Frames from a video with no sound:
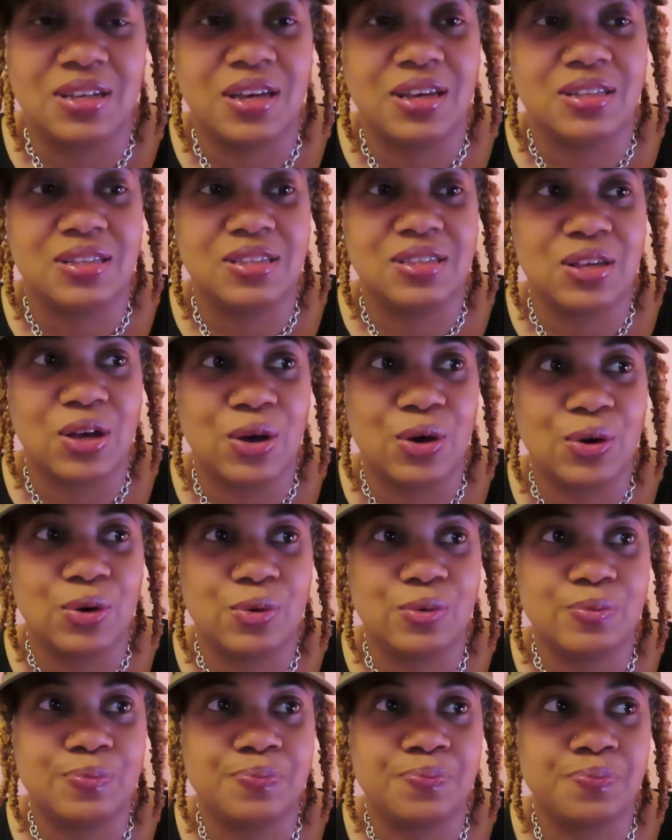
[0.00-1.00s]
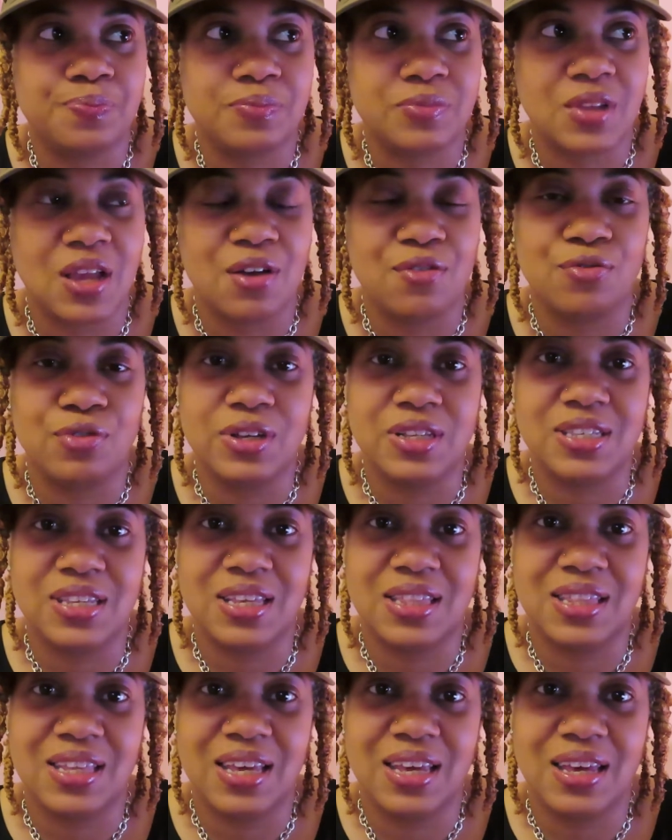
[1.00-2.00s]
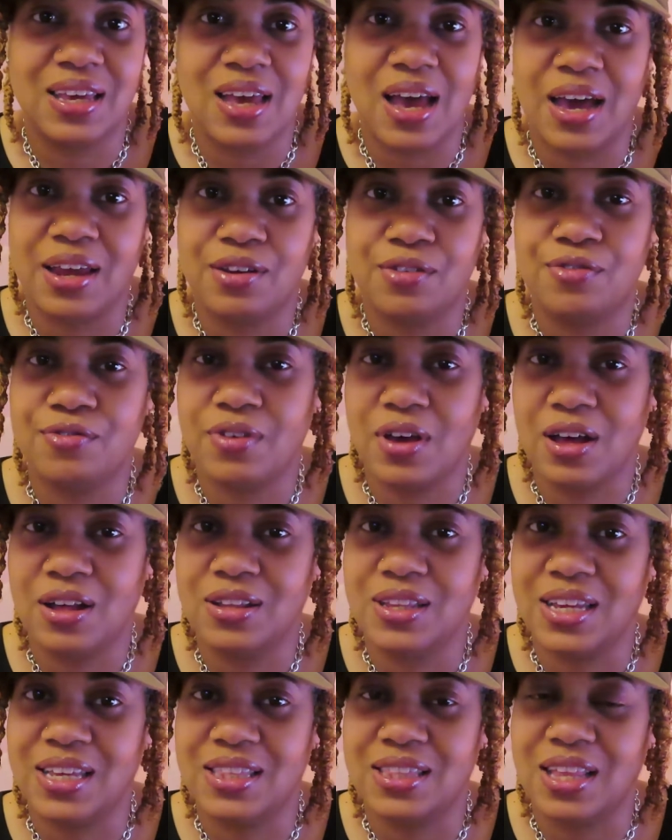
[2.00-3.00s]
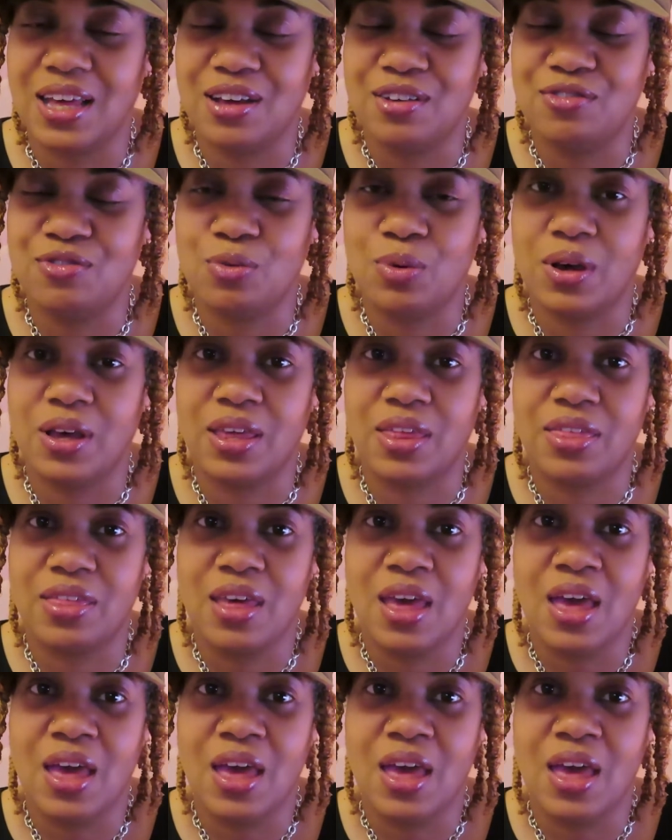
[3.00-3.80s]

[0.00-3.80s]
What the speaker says: And so I recently kind of fell in love with